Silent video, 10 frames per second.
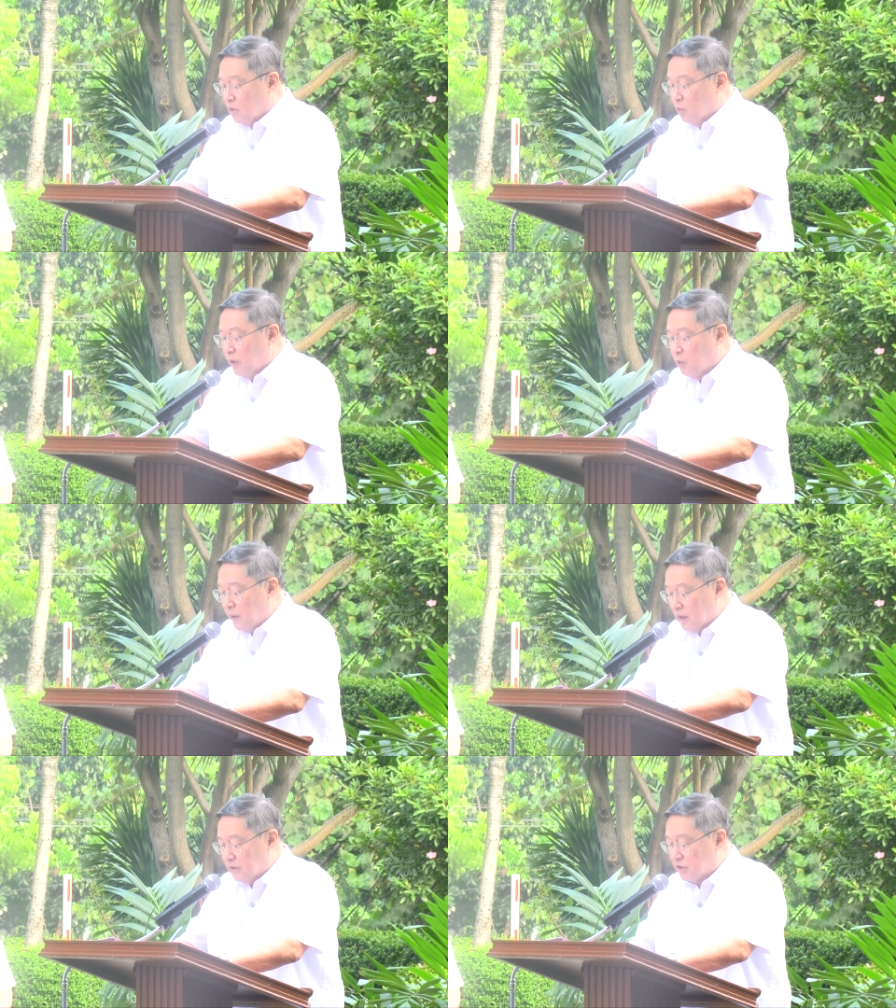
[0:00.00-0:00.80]
we
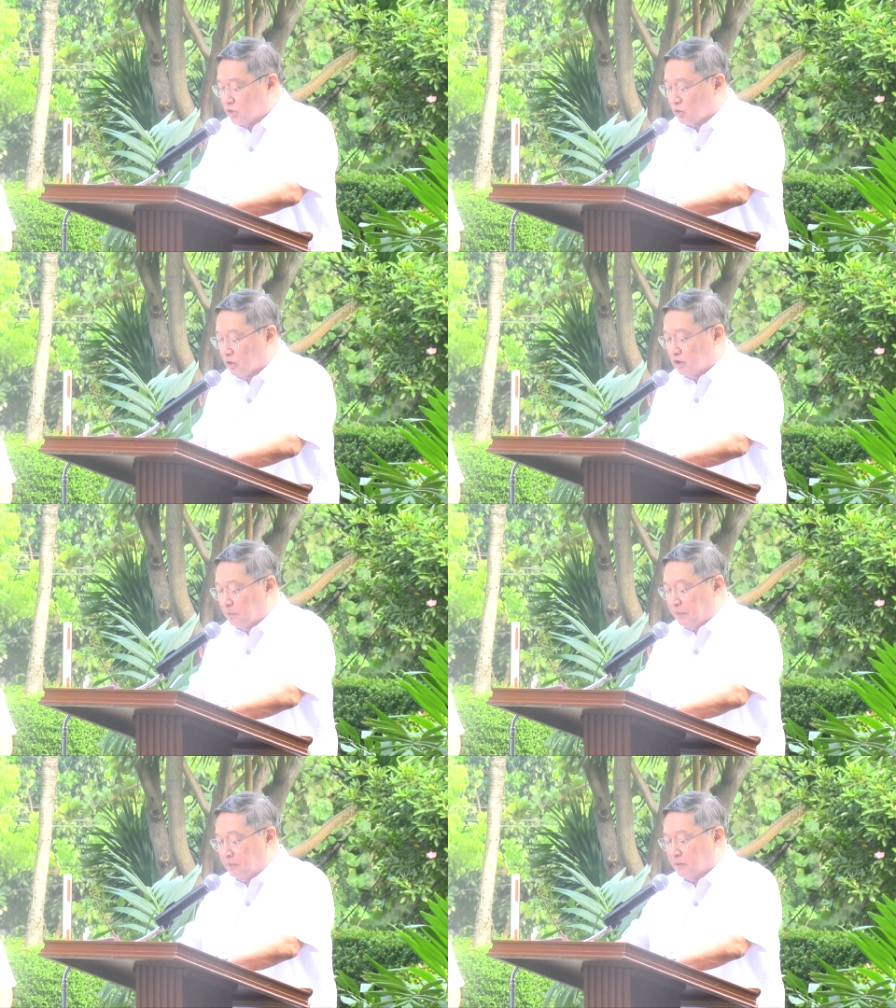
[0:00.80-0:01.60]
will restore the
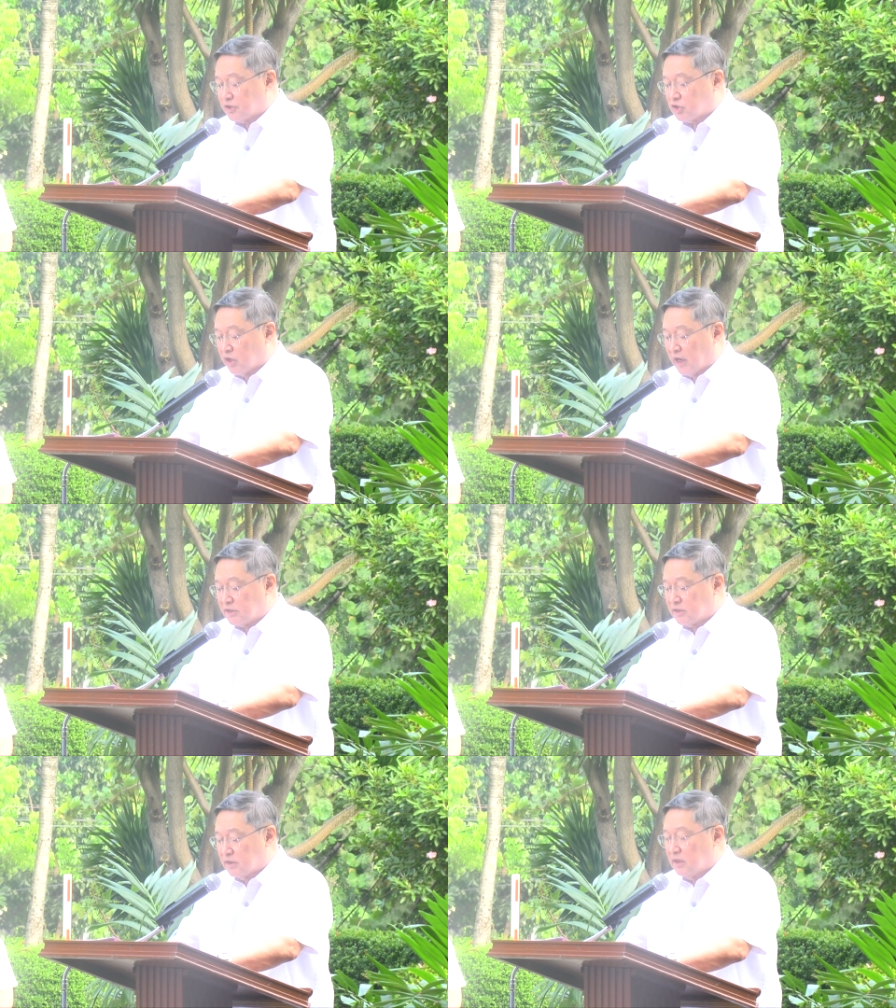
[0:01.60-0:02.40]
people's
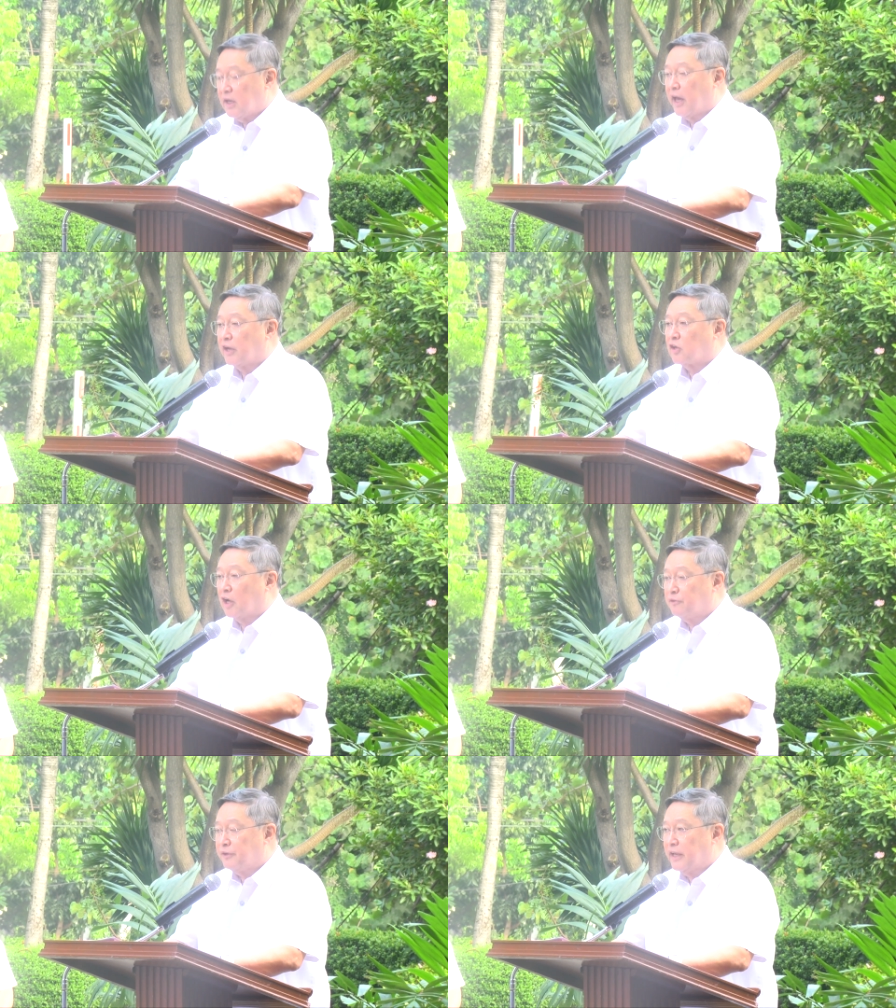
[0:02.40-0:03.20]
trust and
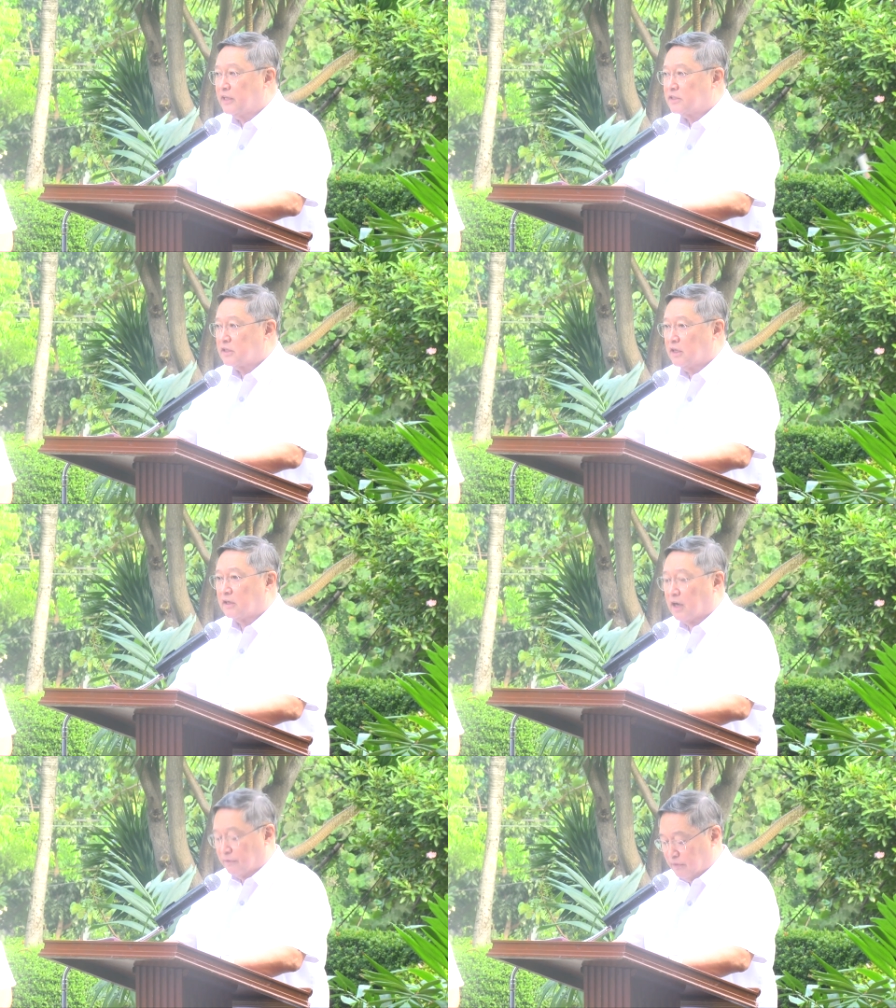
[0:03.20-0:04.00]
confidence
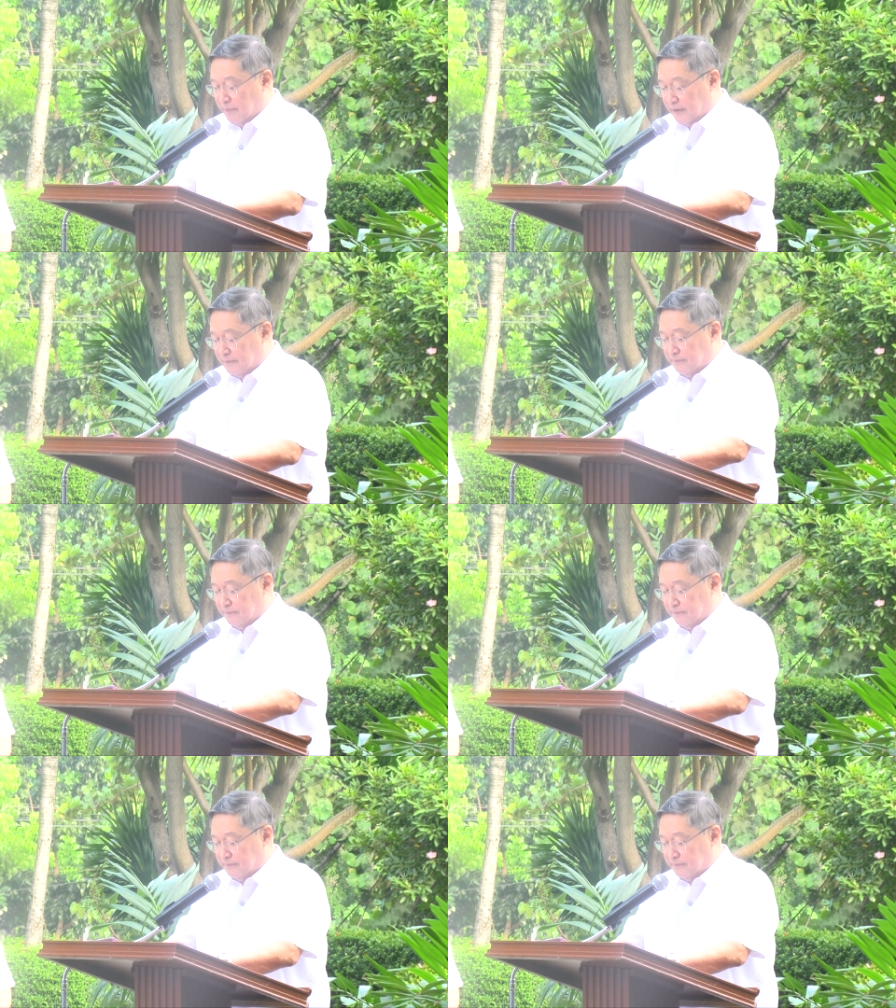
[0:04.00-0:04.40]
in government.